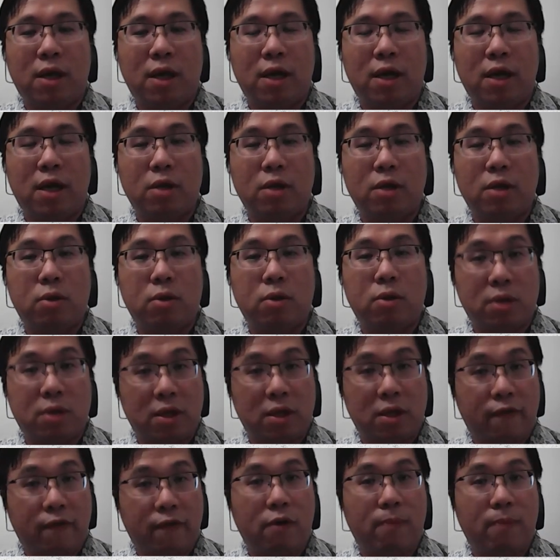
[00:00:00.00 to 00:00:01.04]

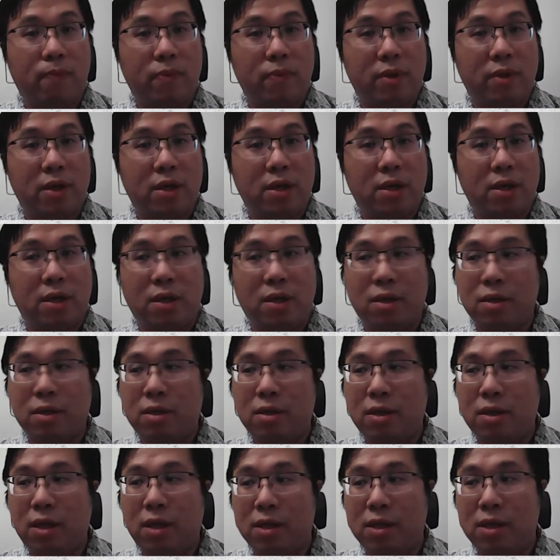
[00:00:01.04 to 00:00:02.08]
totally from the
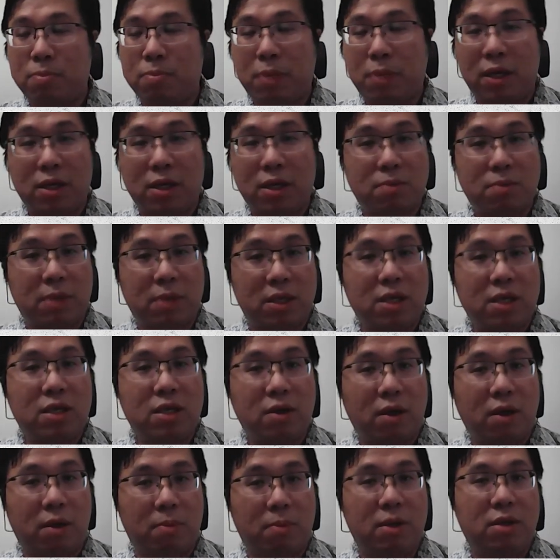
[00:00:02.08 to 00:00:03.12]
taxpayers'
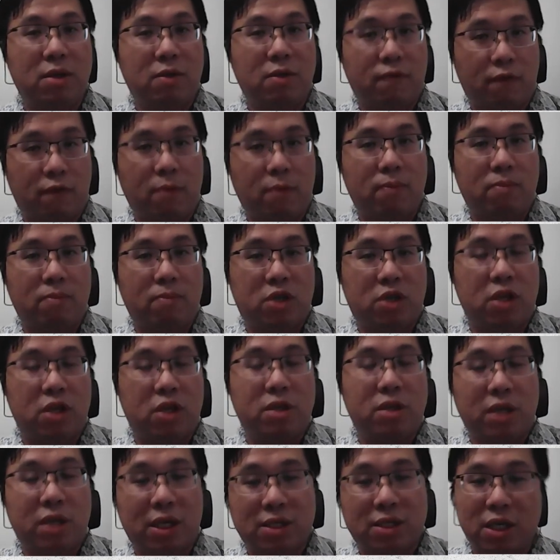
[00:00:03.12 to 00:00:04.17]
money, I mean from
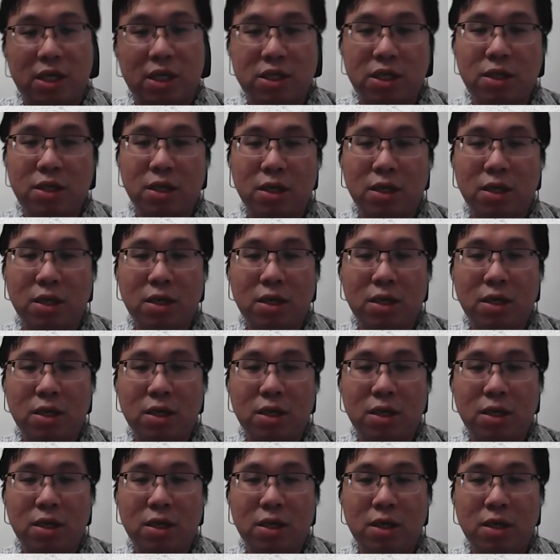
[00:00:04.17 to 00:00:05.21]
general taxation.
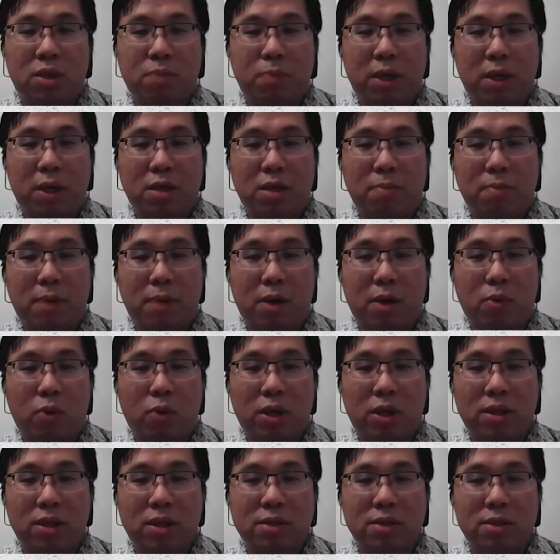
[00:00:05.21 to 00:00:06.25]
We spent about
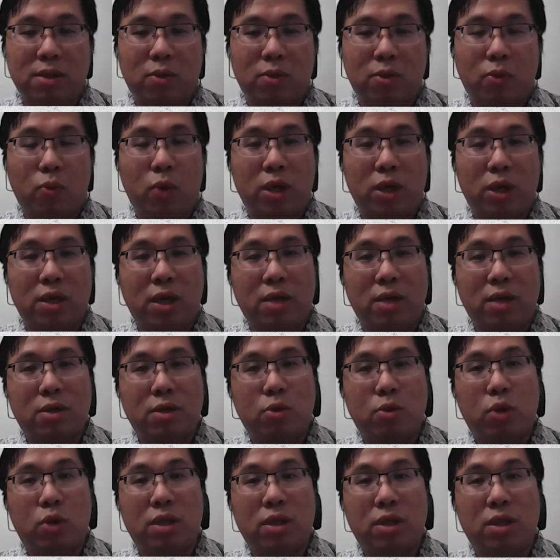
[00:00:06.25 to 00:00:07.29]

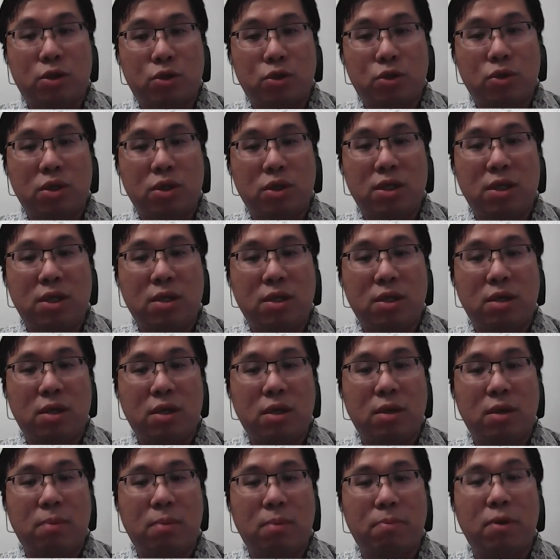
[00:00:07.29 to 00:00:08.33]
1,123
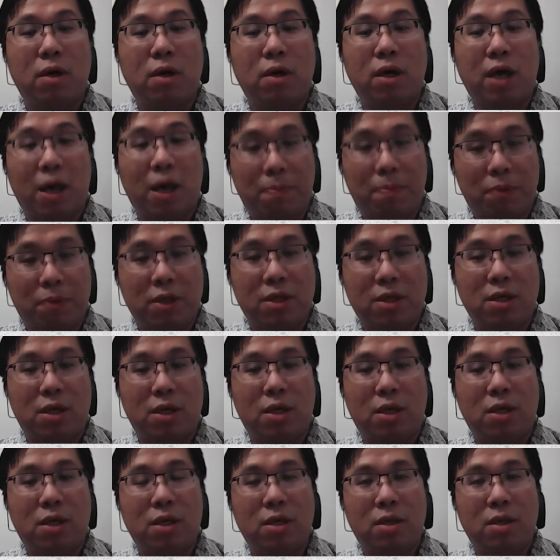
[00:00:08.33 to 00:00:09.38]
per
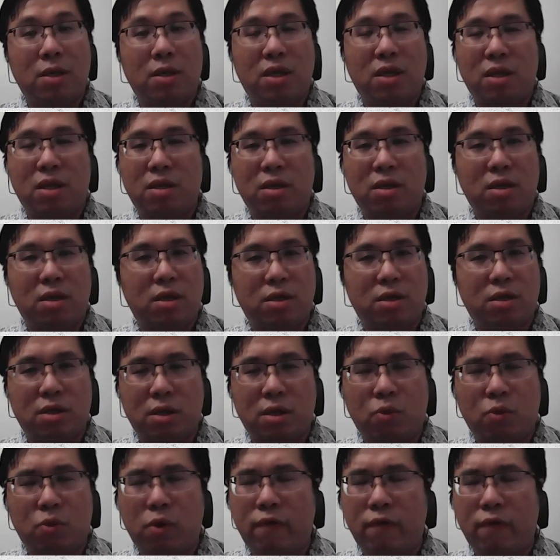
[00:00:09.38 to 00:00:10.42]
capita. It's
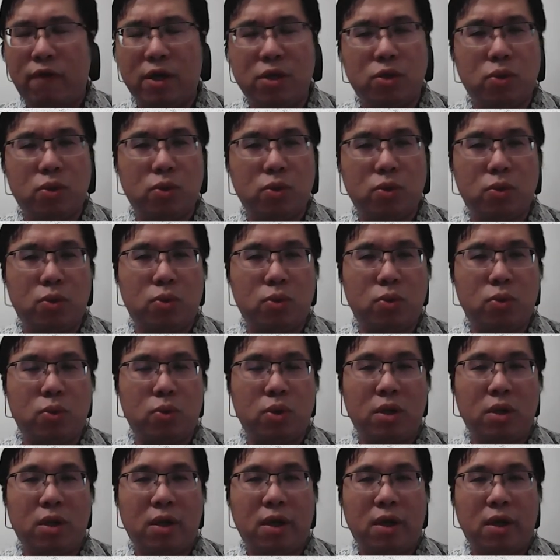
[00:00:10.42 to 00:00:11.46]
equivalent to
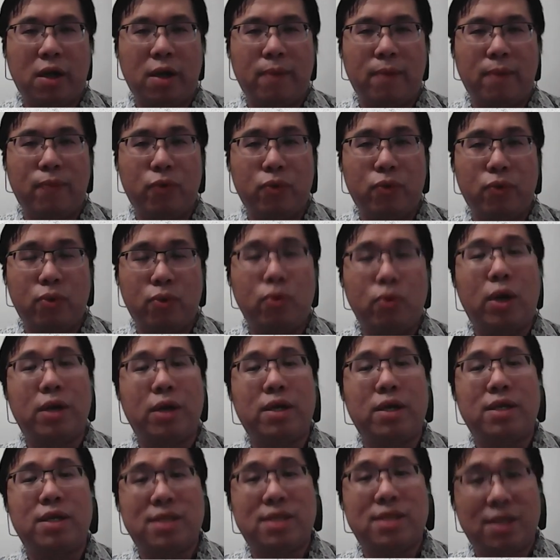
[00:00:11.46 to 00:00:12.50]

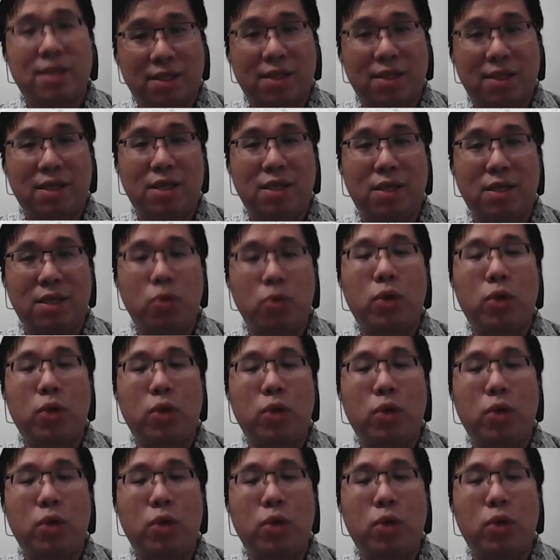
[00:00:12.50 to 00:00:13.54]
260
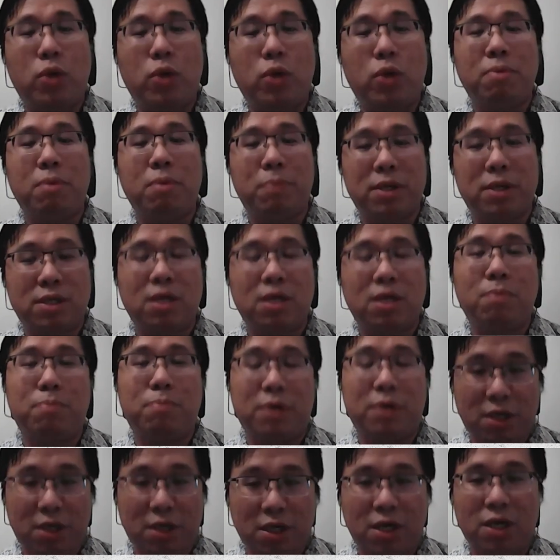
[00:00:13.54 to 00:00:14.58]
USD per person
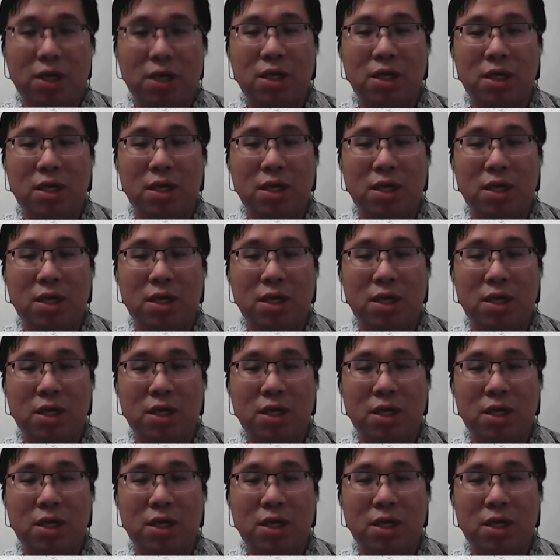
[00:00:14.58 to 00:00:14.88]
per year.